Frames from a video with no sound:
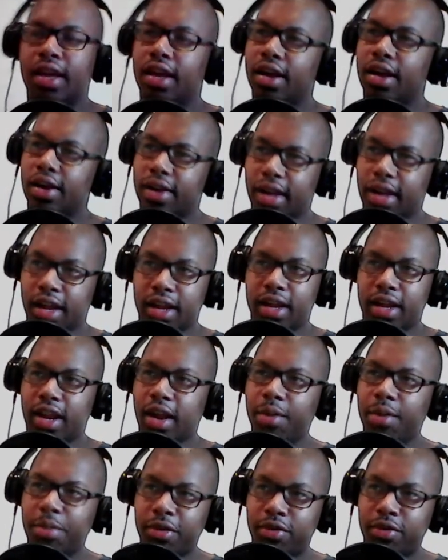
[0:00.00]
Okay, and
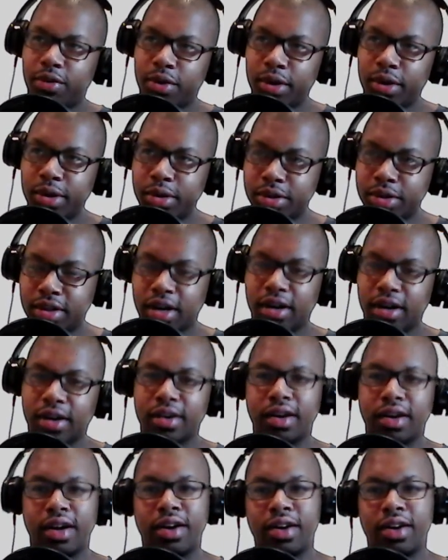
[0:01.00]
now before you
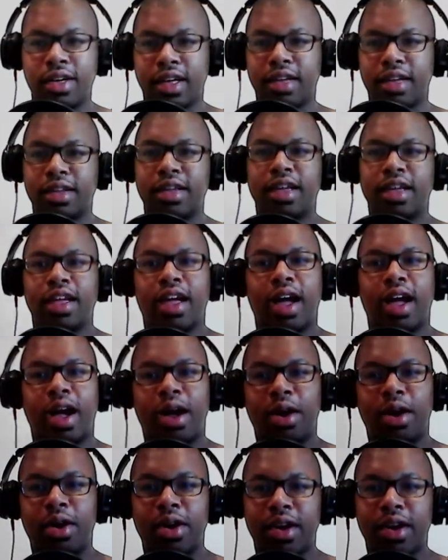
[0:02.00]
start, okay,
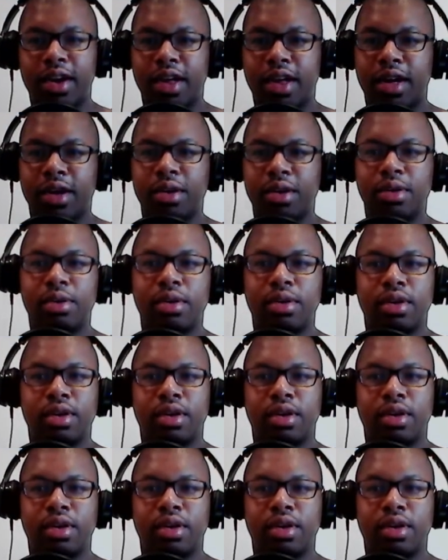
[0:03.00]
I already know.